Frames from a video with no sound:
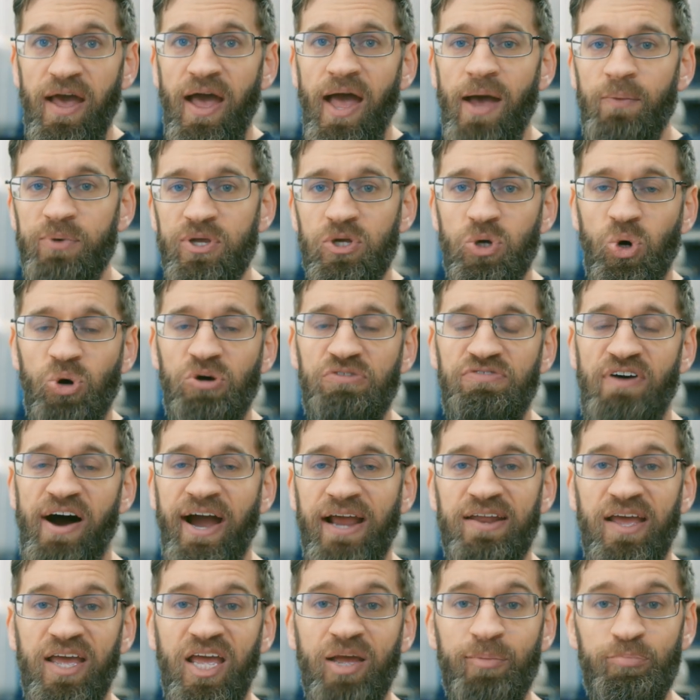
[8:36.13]
And we go
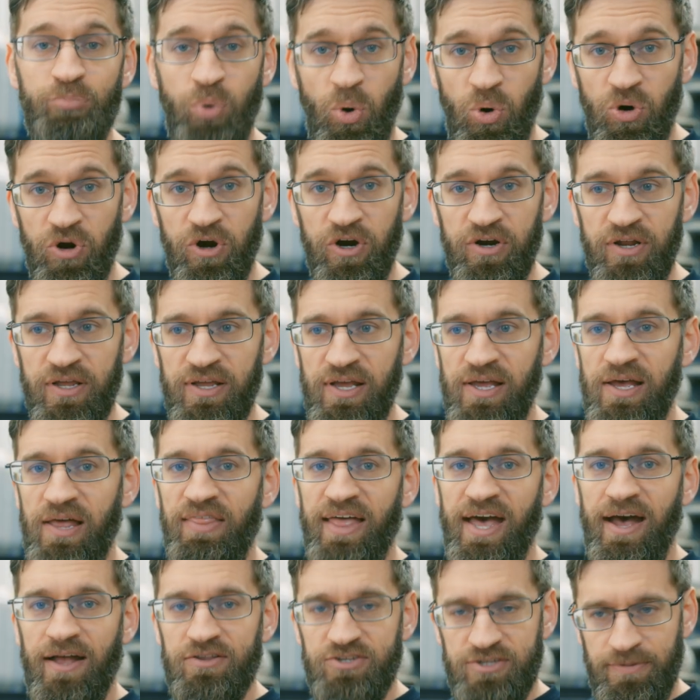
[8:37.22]
find a board
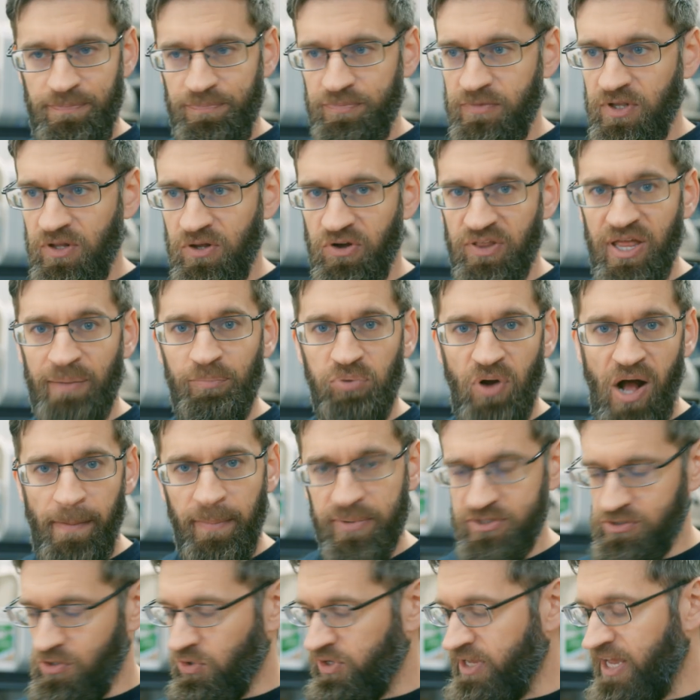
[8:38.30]
that's, that problem
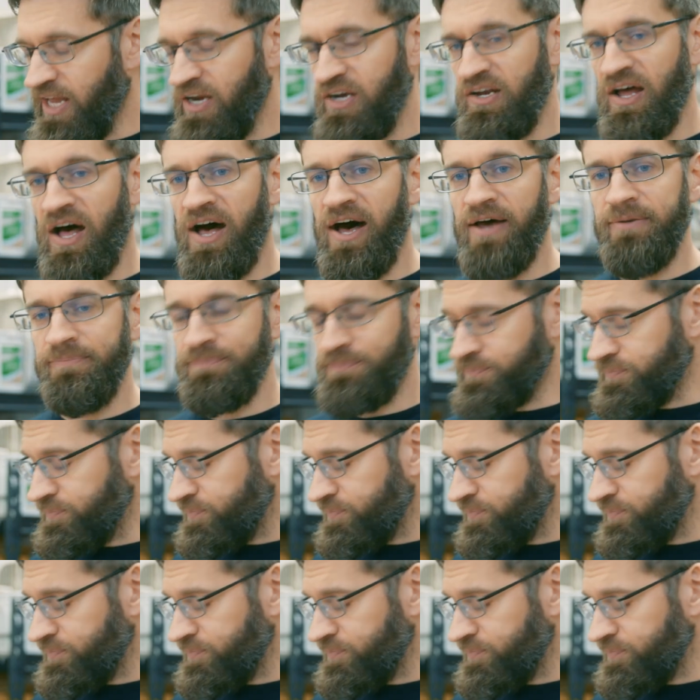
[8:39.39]
is located on.